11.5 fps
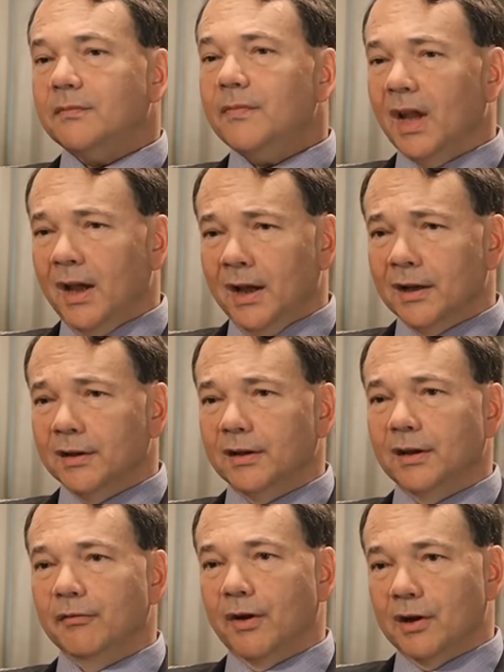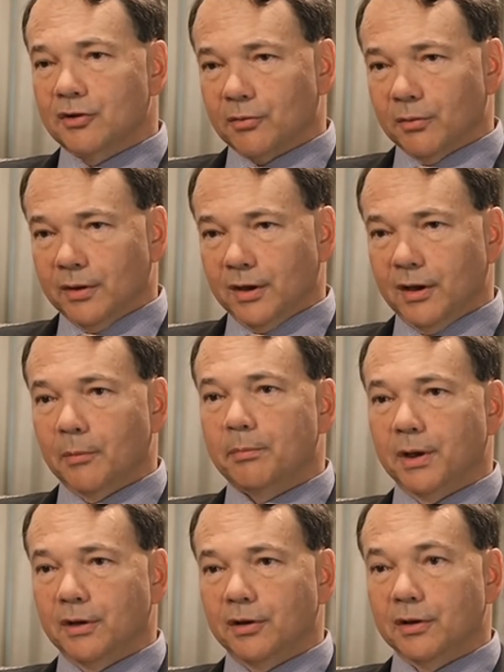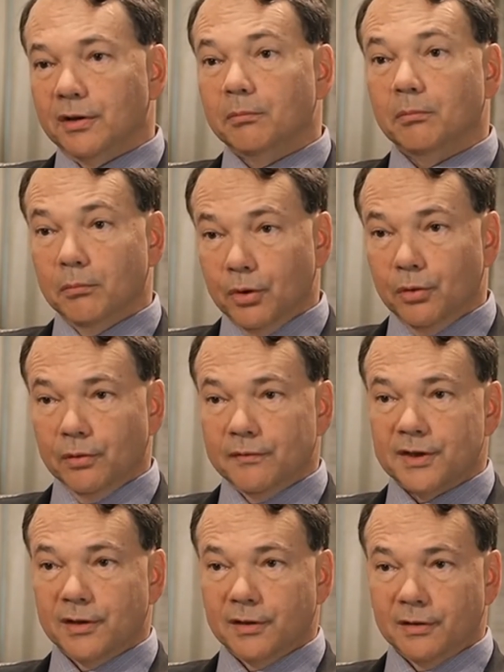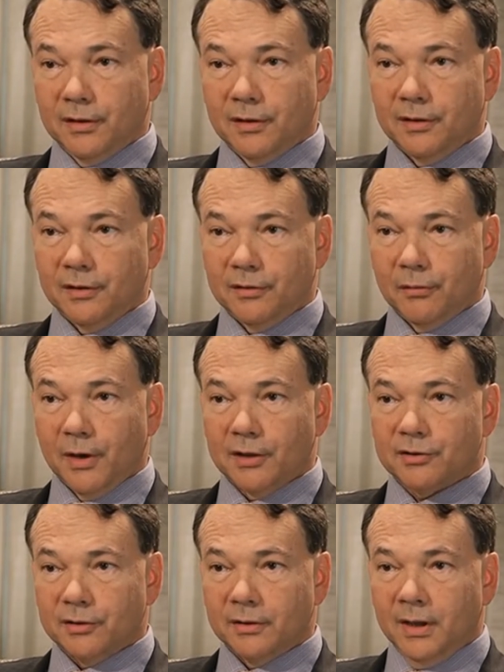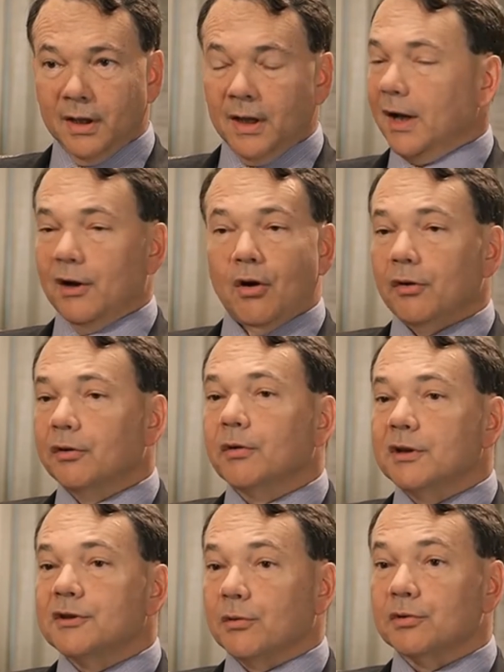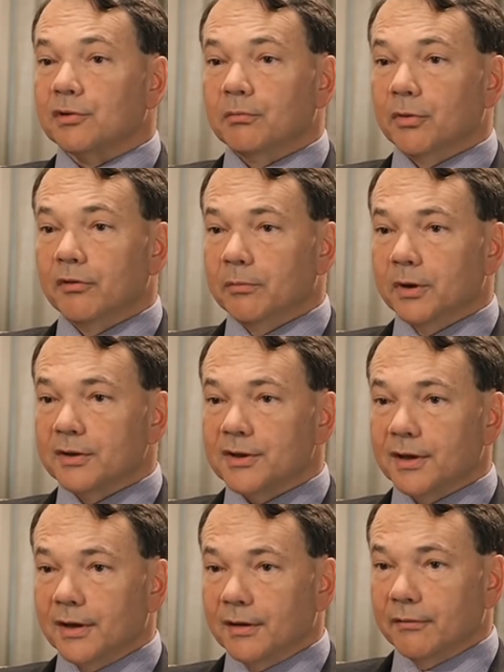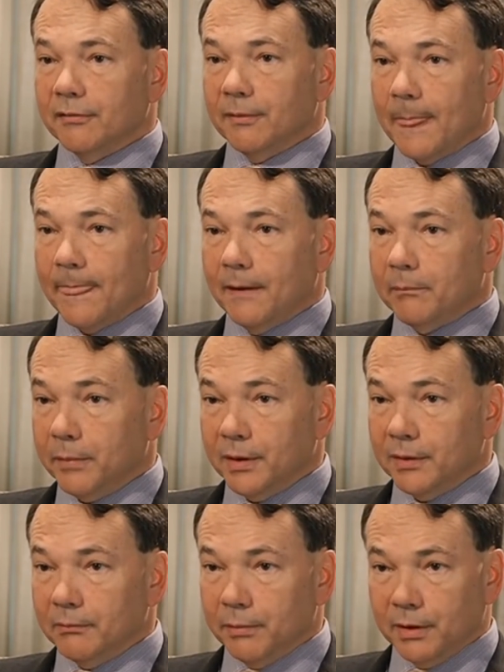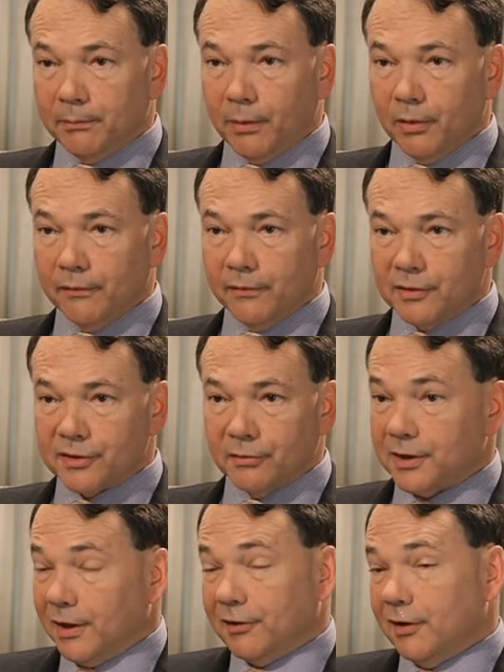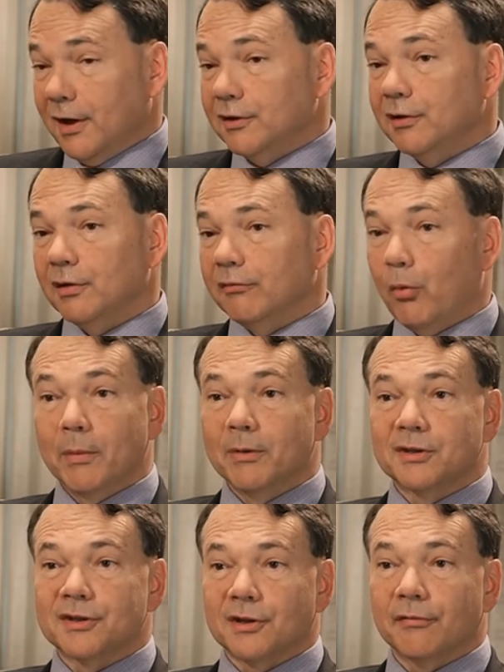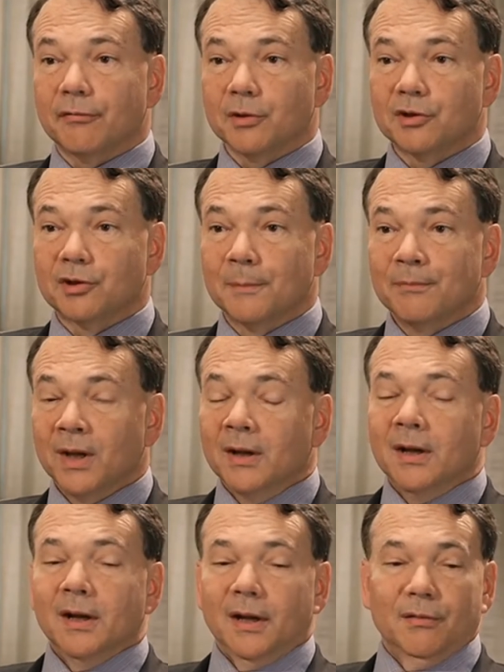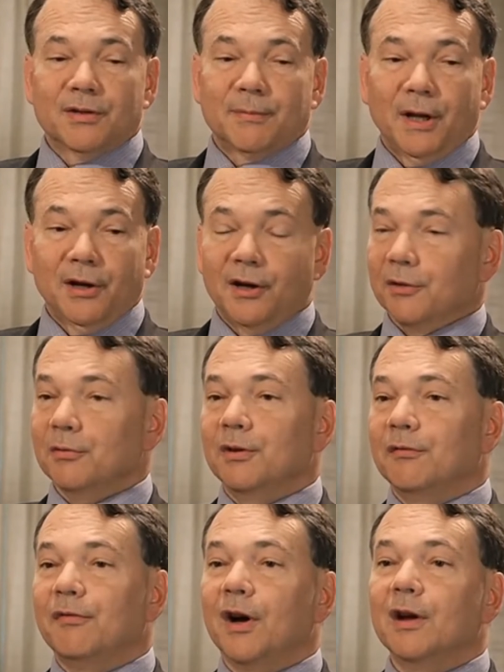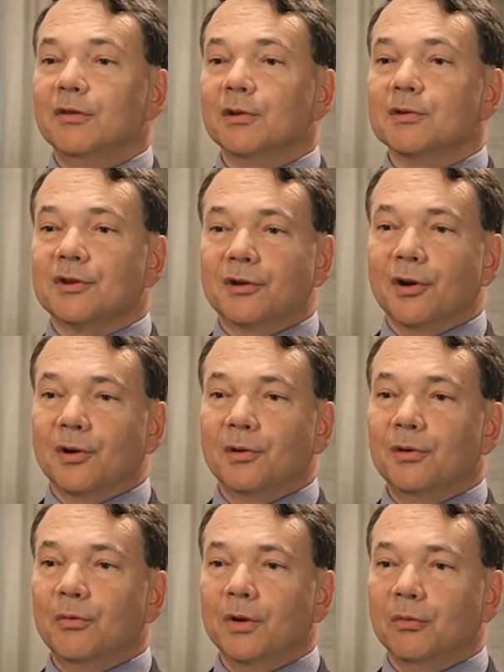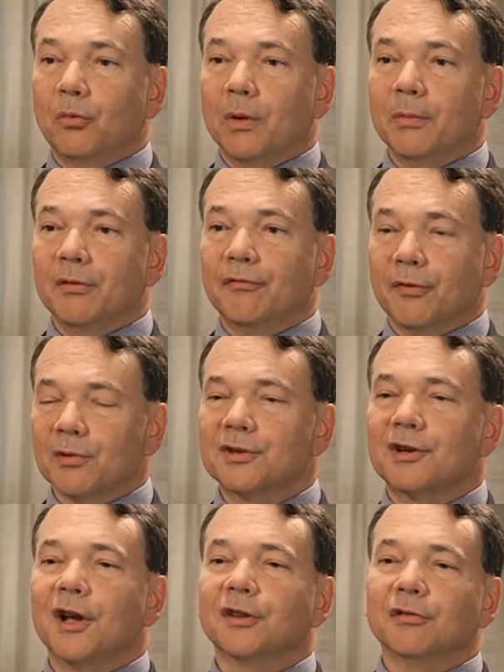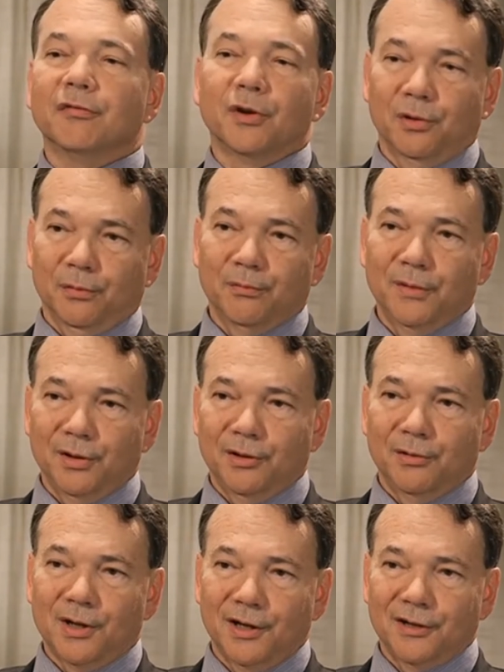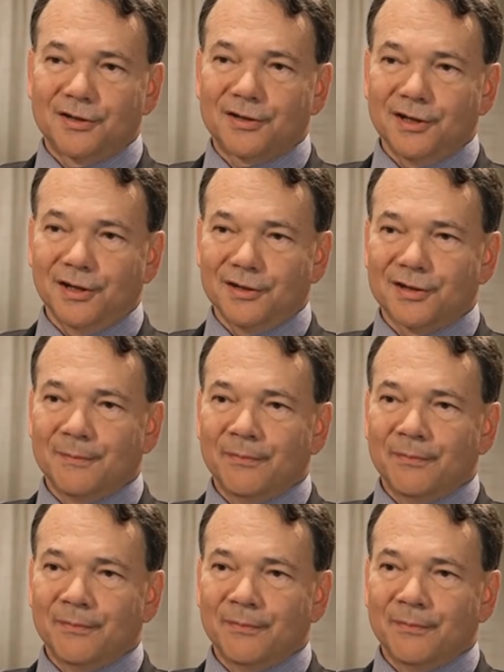And eventually opinion moves in the direction. And all the great social movements have been part of this. So take the idea of women's suffrage. It was about 105 years ago when women first got the vote in the United States.